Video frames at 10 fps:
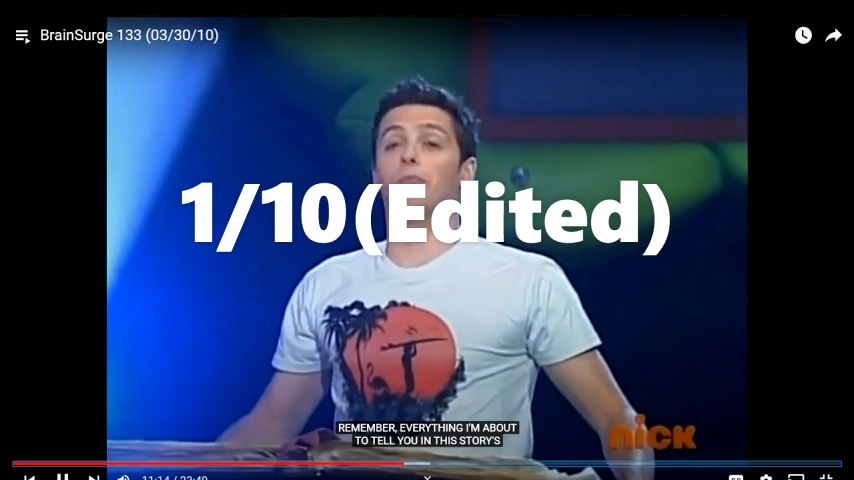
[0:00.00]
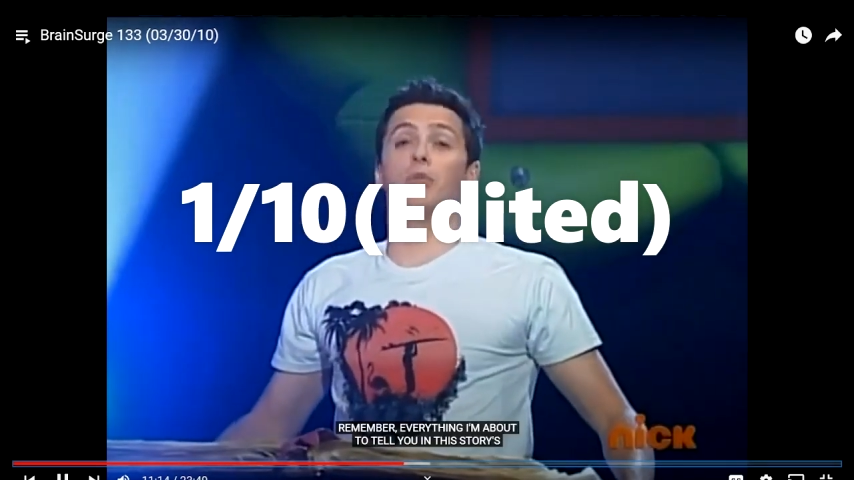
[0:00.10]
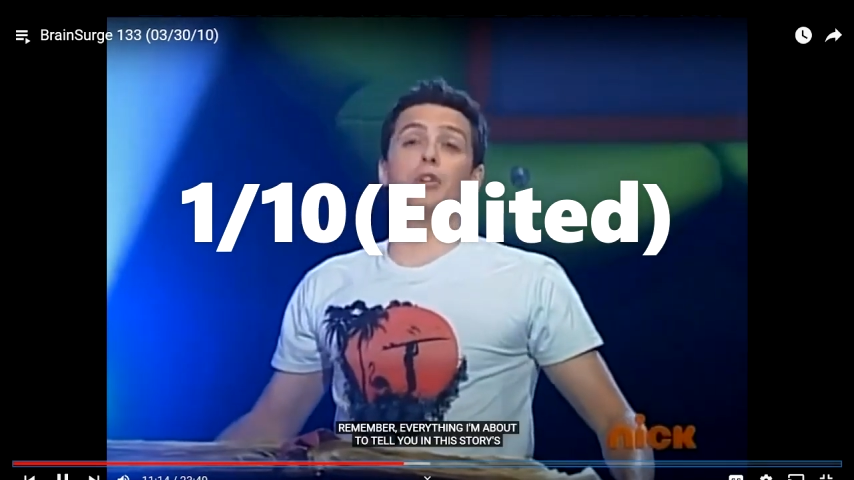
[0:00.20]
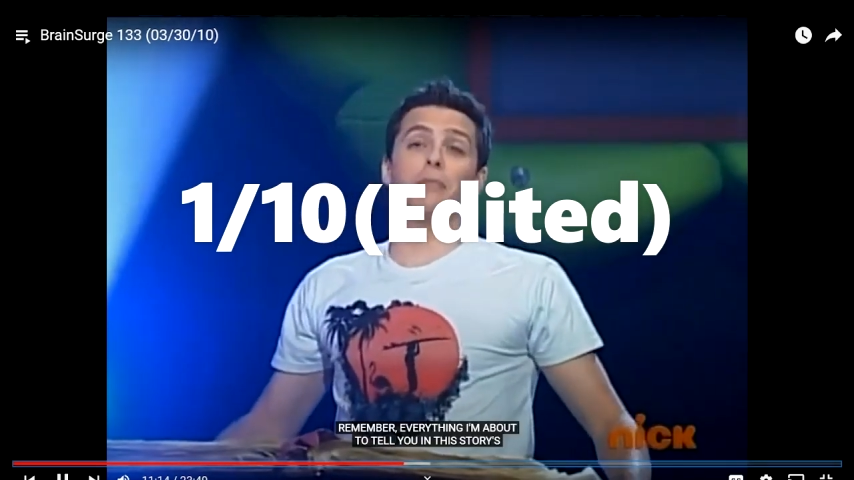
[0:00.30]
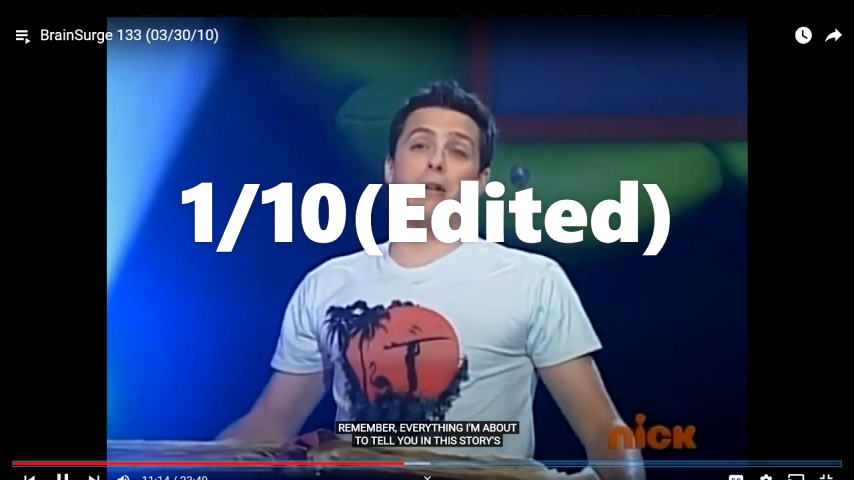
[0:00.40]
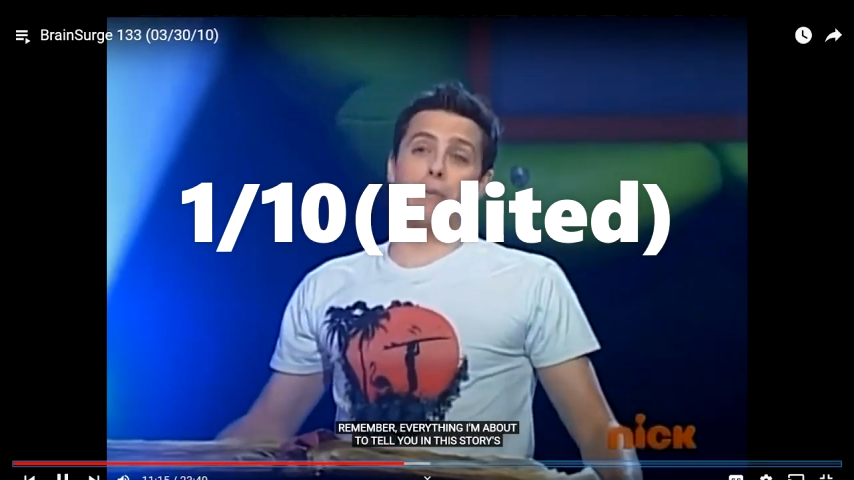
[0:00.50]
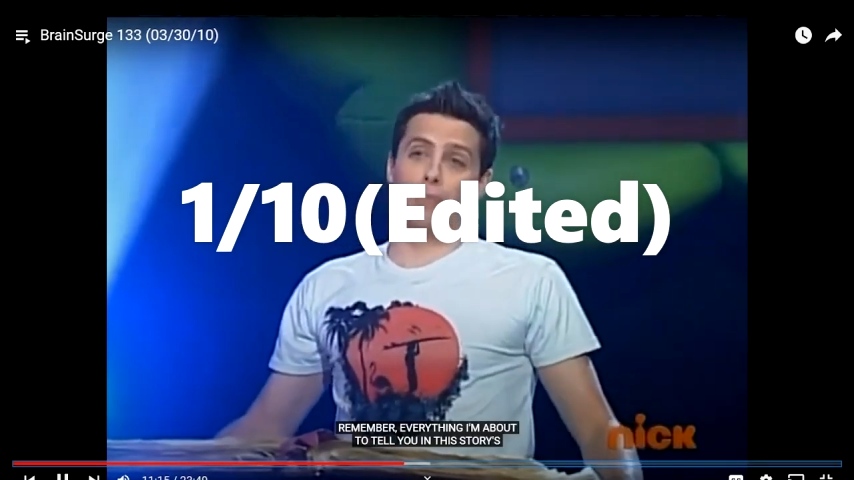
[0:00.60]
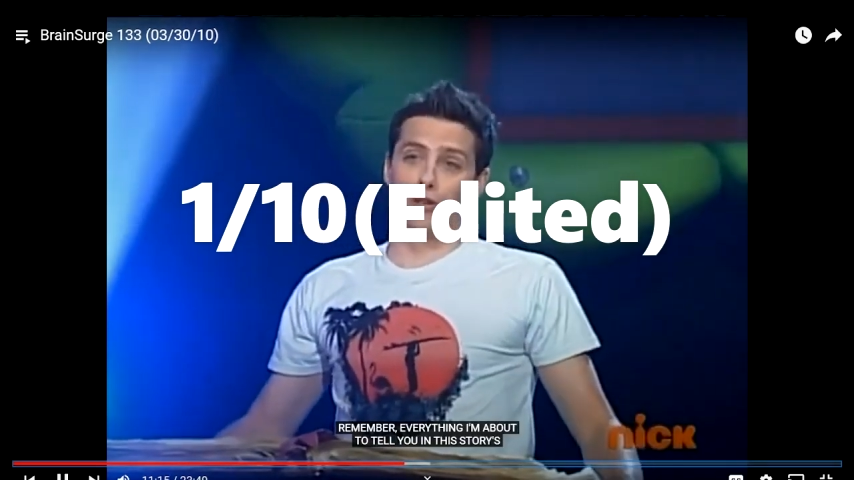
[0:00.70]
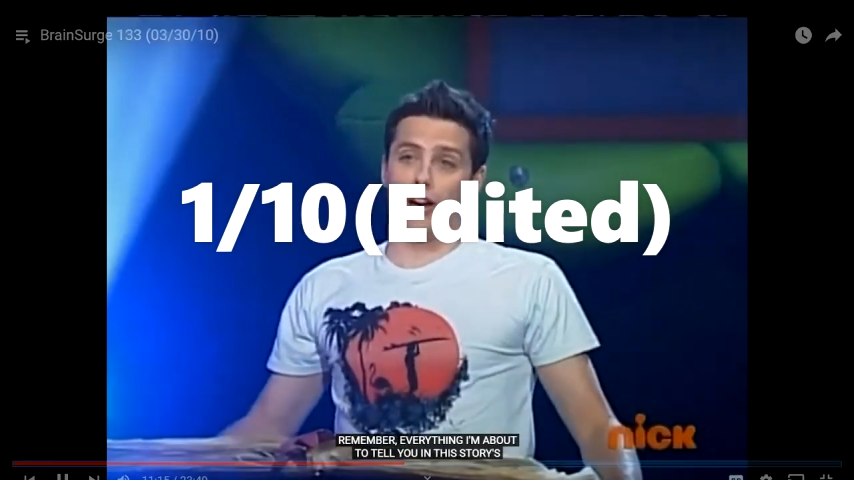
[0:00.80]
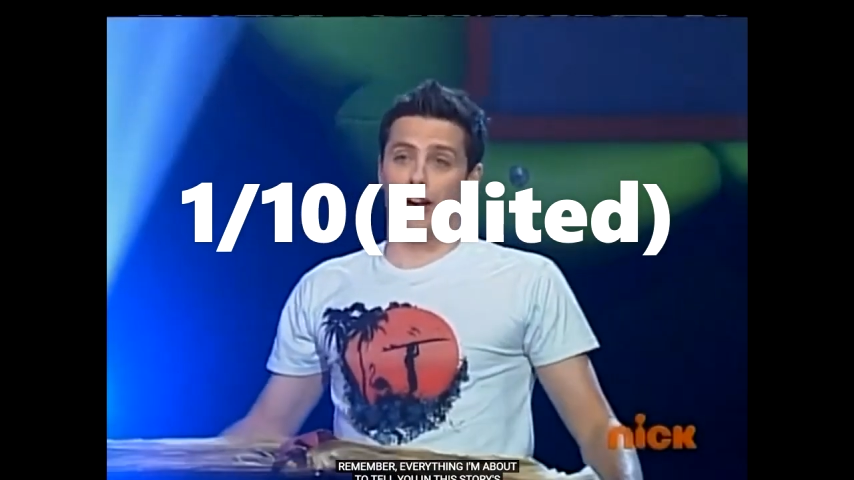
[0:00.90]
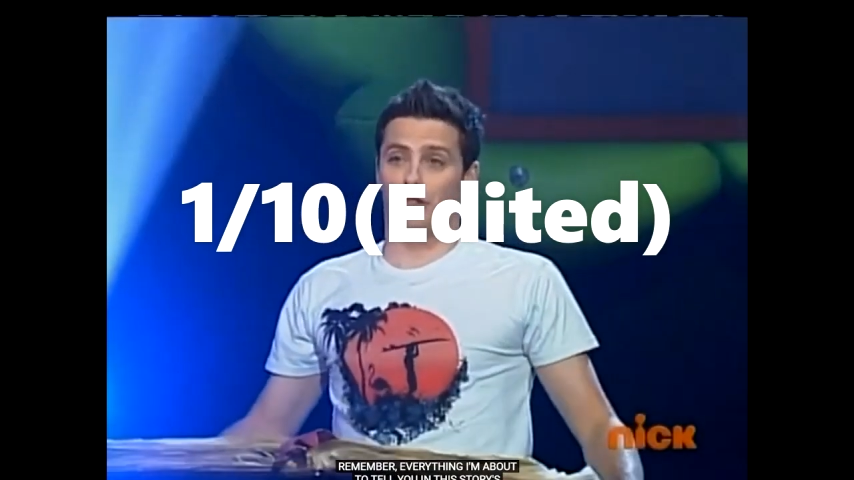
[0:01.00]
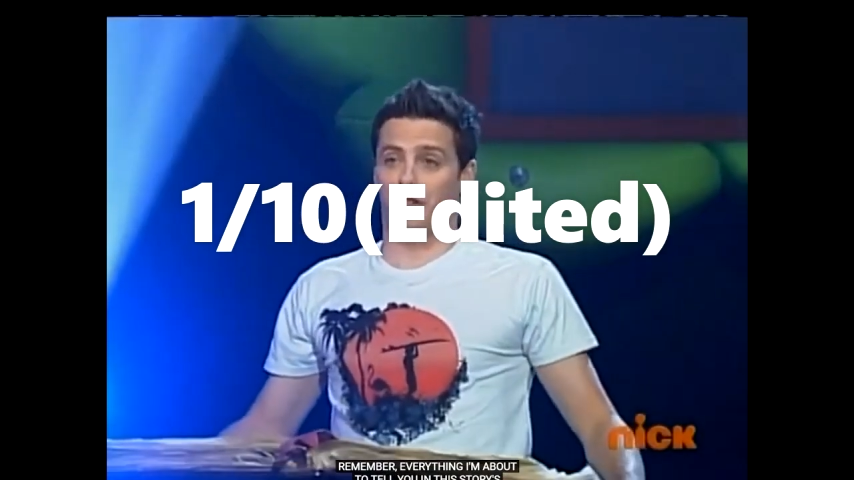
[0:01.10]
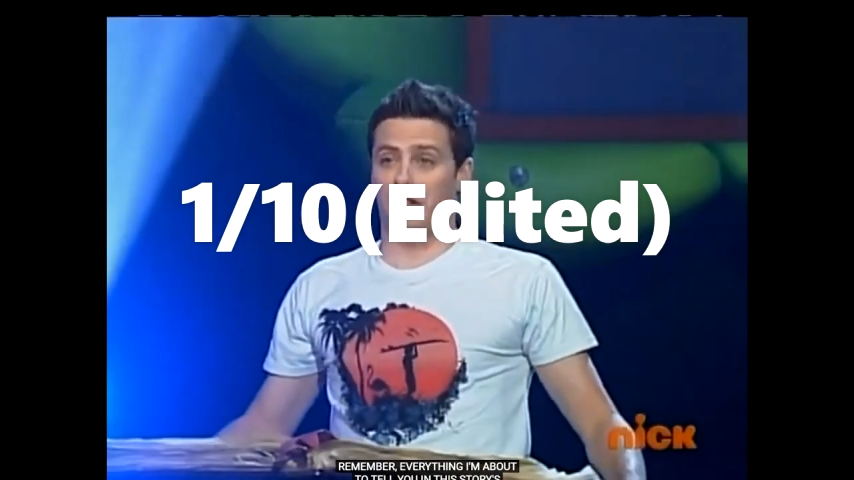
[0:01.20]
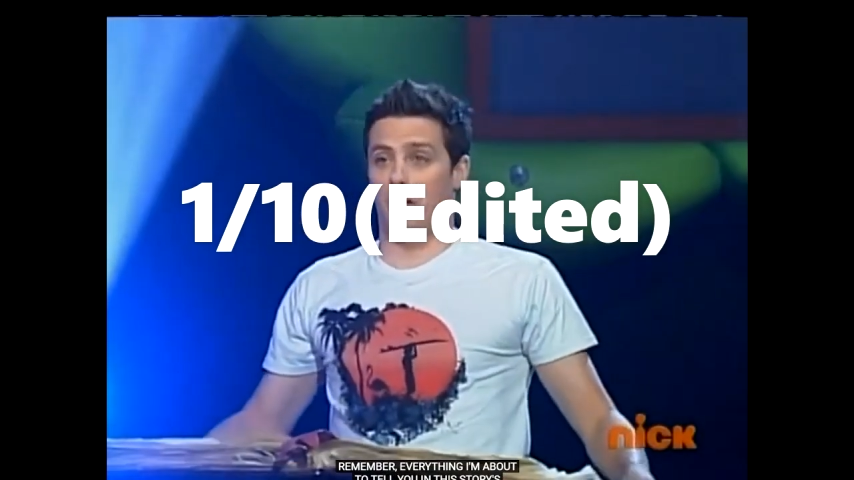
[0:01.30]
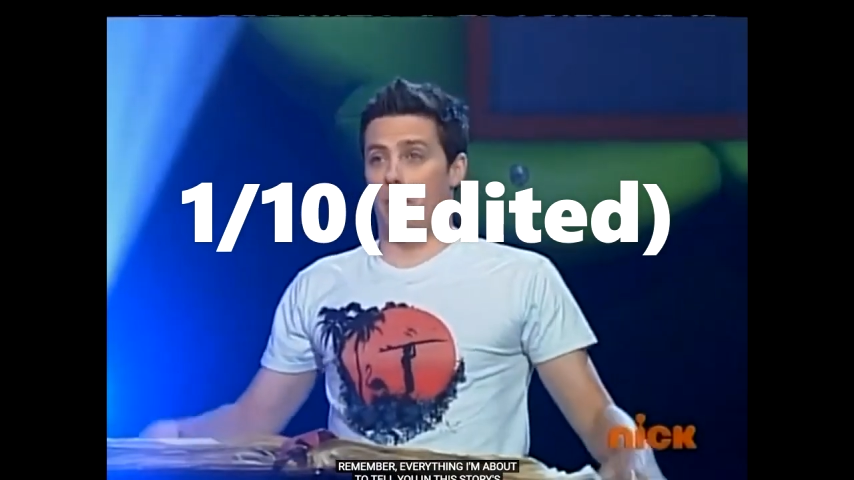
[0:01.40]
remember,
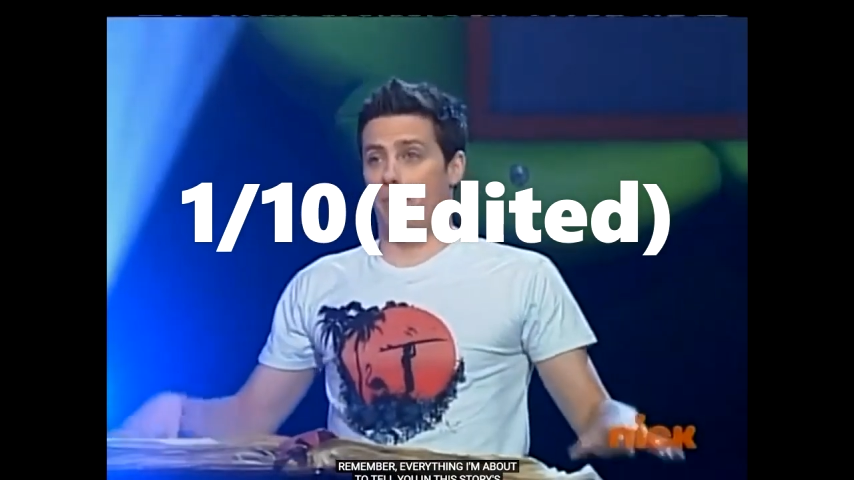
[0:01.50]
everything I'm